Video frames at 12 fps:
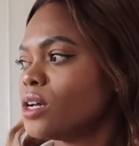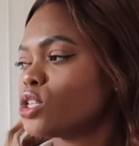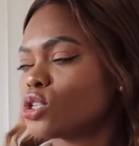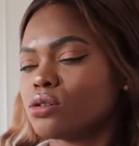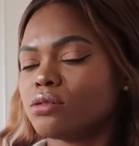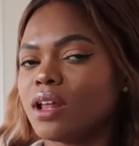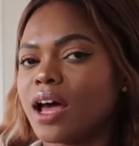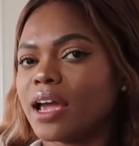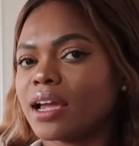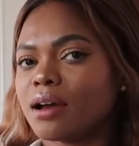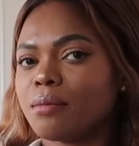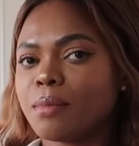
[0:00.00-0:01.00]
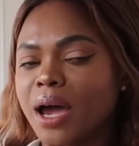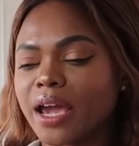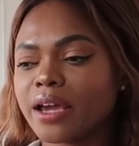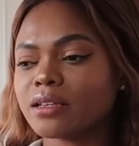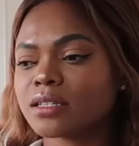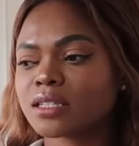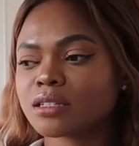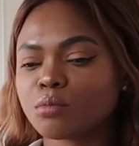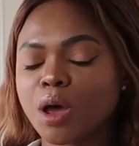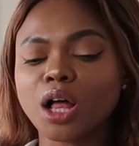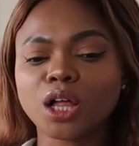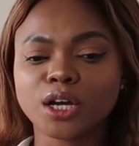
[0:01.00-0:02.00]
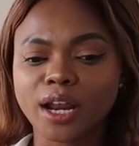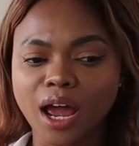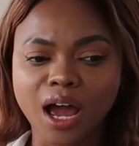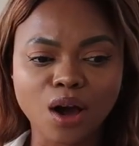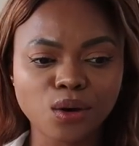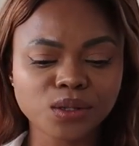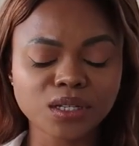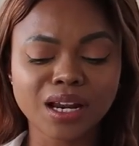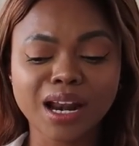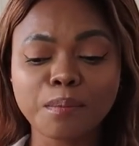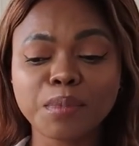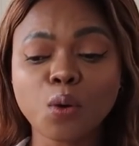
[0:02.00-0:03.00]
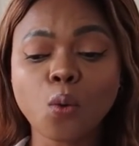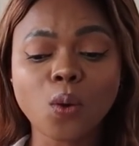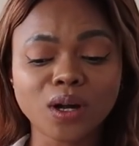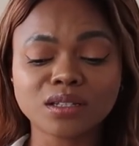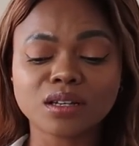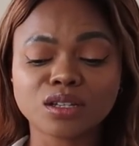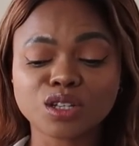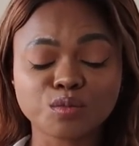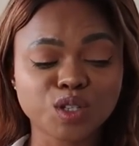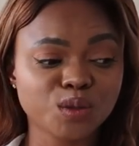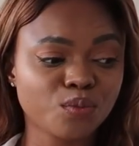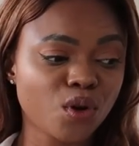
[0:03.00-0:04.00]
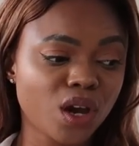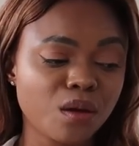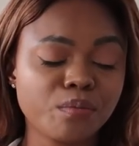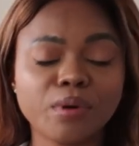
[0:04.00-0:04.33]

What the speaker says: to like my smell good house, and I've been wanting some spray,